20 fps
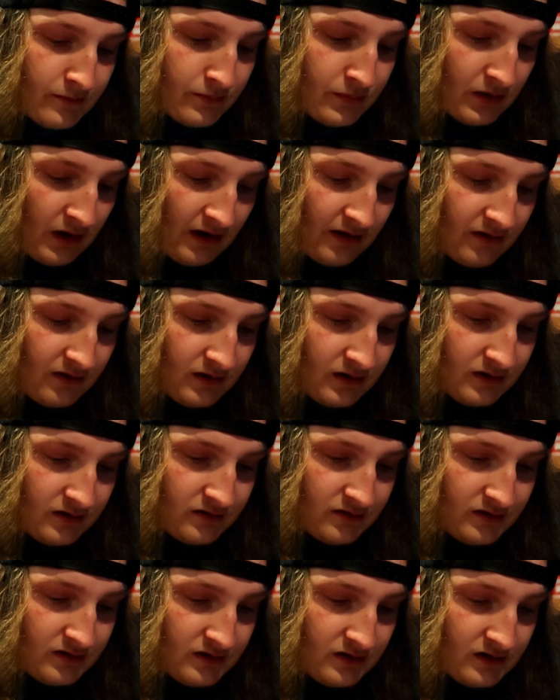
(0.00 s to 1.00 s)
but
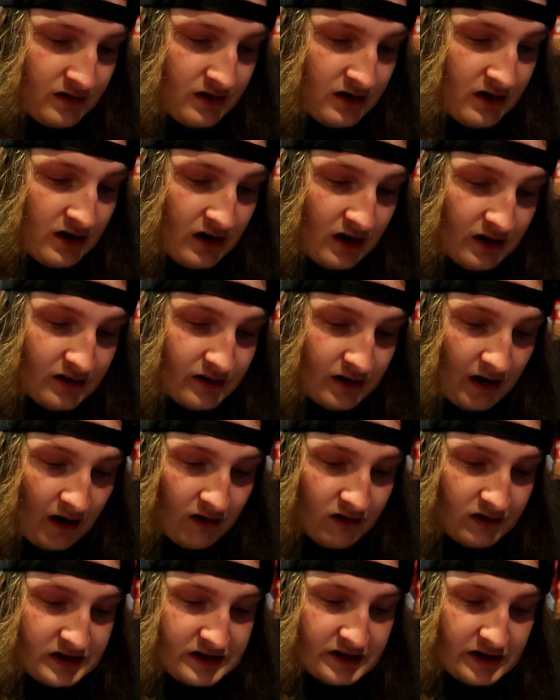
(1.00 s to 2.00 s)
the
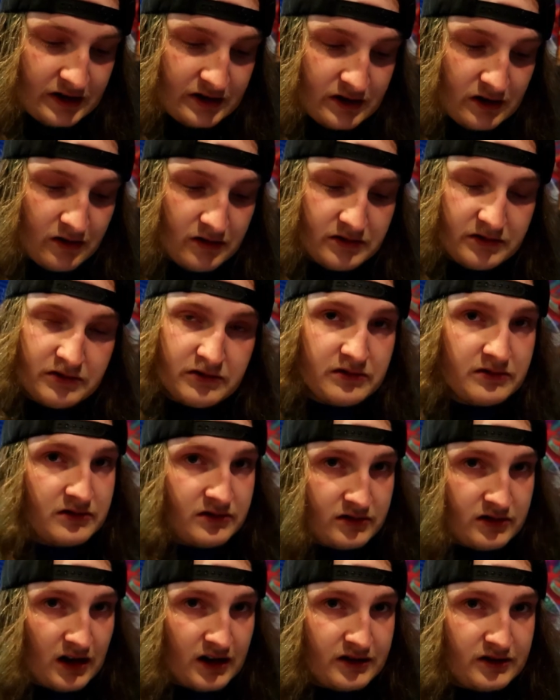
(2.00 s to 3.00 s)
colors they chose,
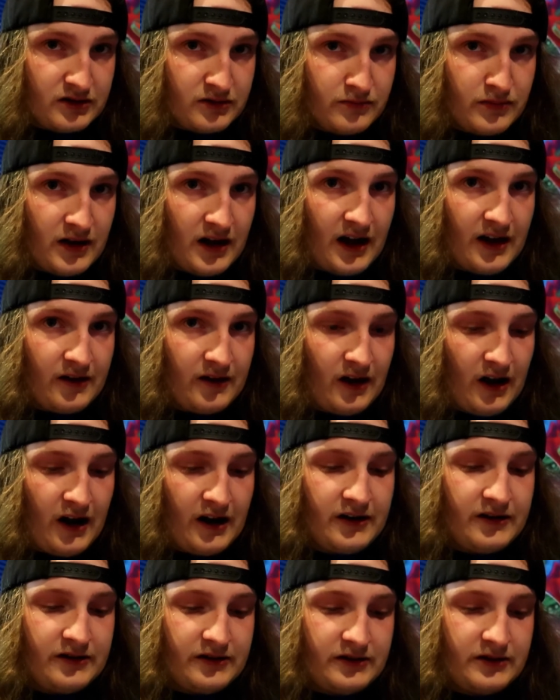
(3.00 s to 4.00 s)
not too bad.
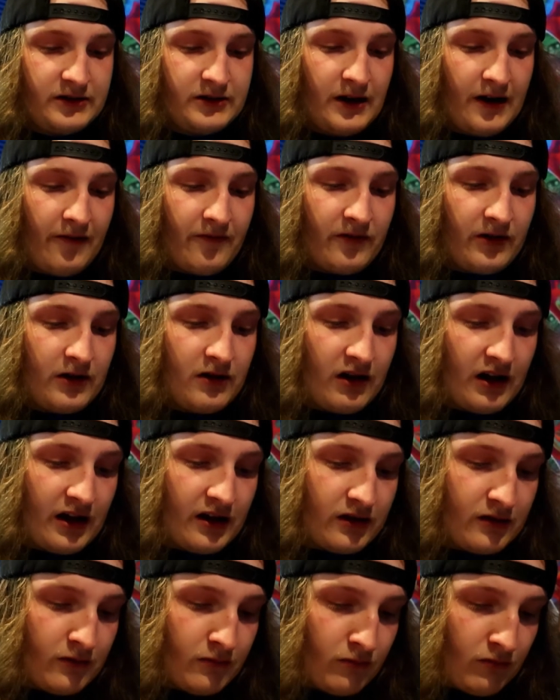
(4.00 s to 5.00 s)
I definitely
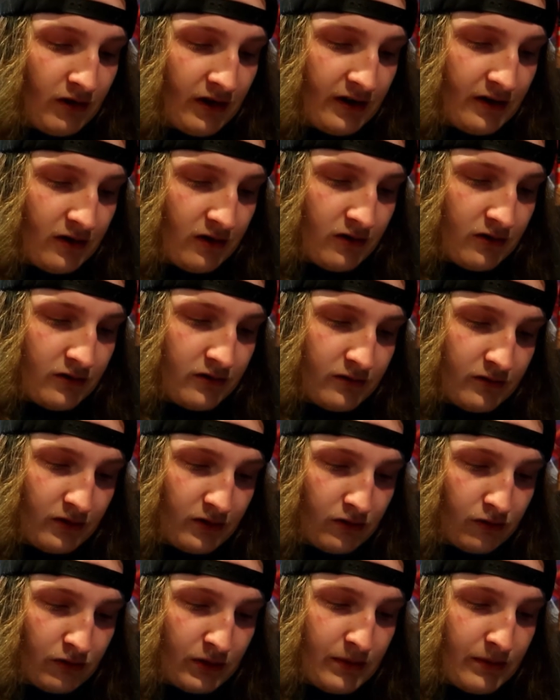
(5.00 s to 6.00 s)
like the white or
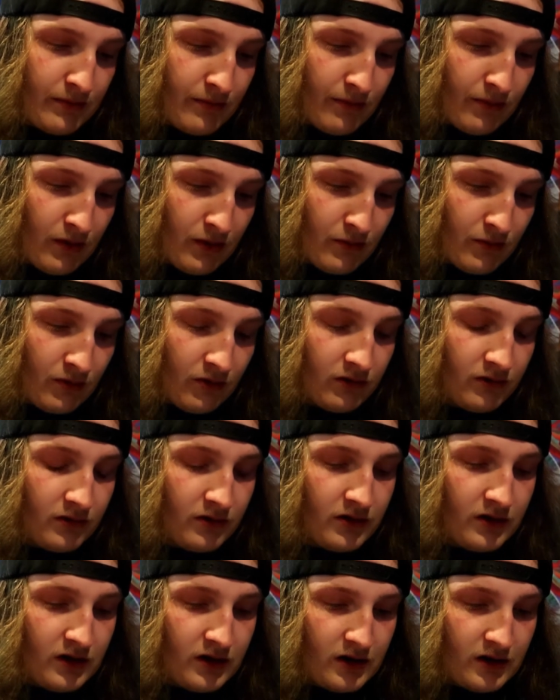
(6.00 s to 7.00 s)
green and purple.
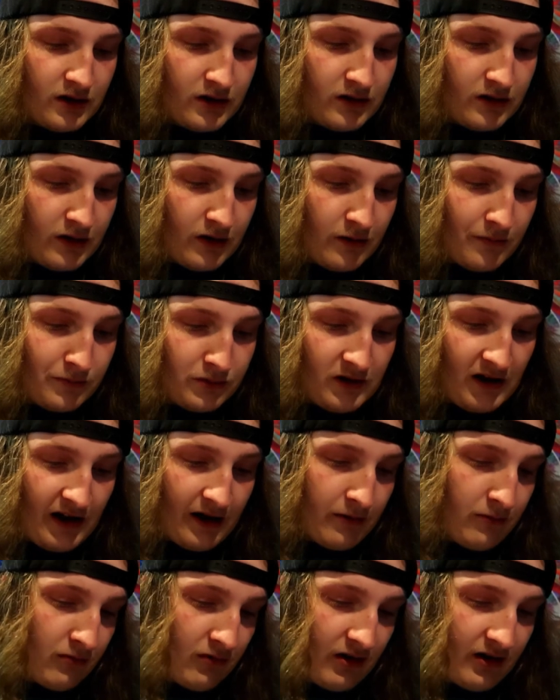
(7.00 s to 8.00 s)
The
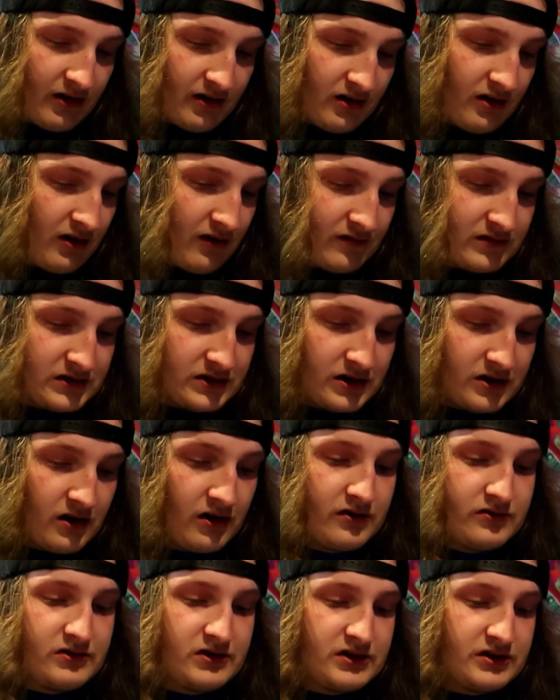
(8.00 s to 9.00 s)
black and white, obviously
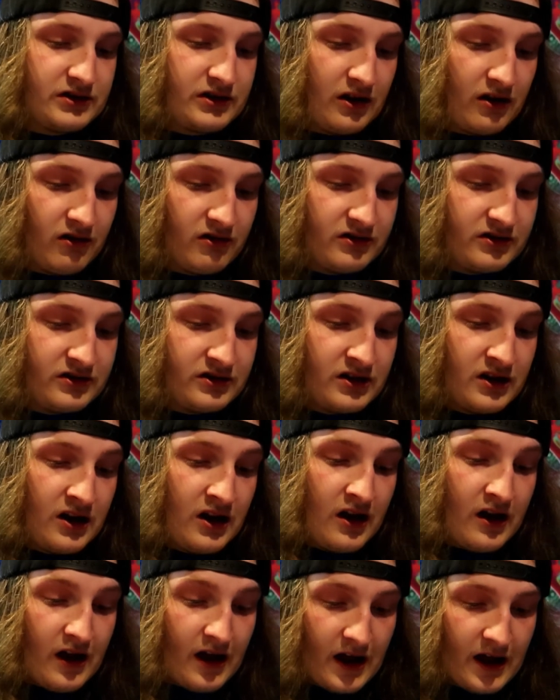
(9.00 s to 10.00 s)
contrasting colors.
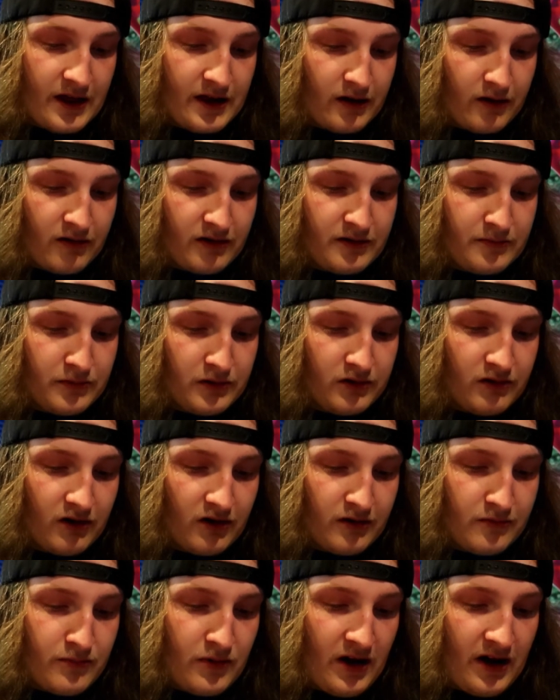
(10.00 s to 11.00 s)
And the green and blue
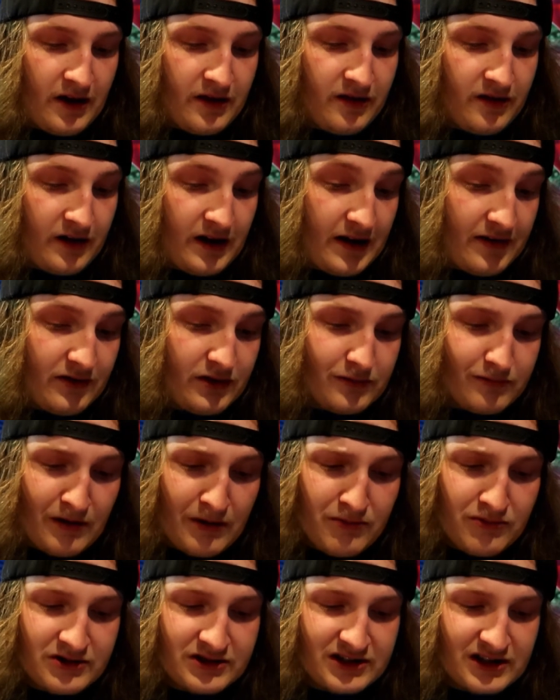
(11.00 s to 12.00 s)
aren't bad. Even the
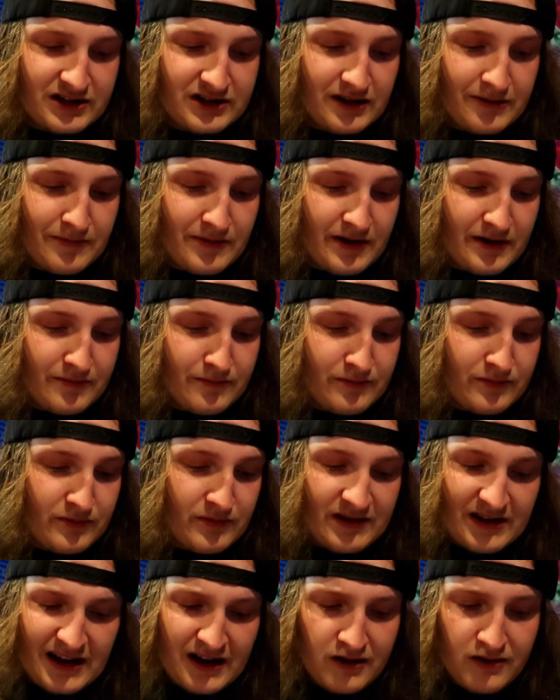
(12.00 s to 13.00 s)
red one's not that
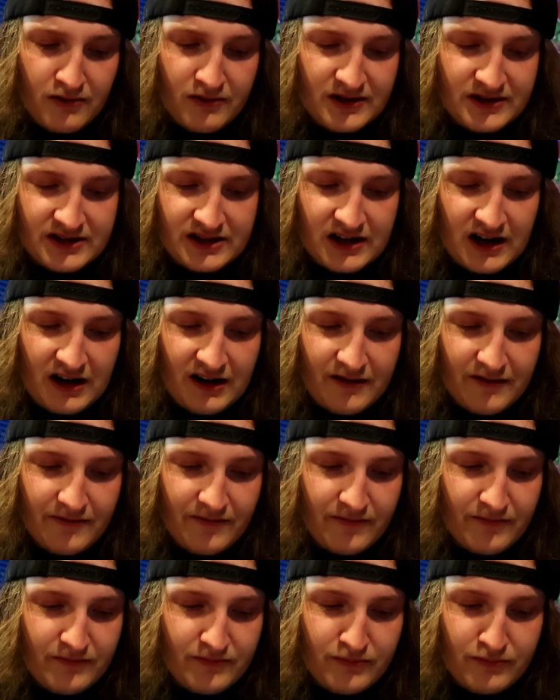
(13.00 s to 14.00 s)
bad. The yellow one's kind
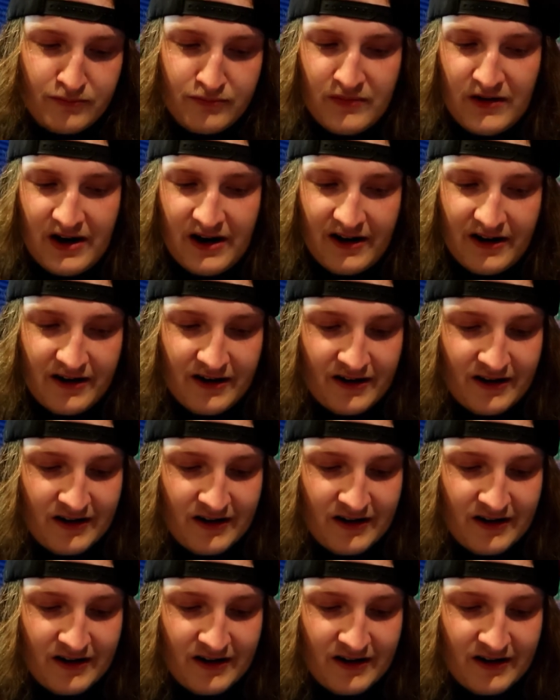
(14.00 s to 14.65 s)
of meh.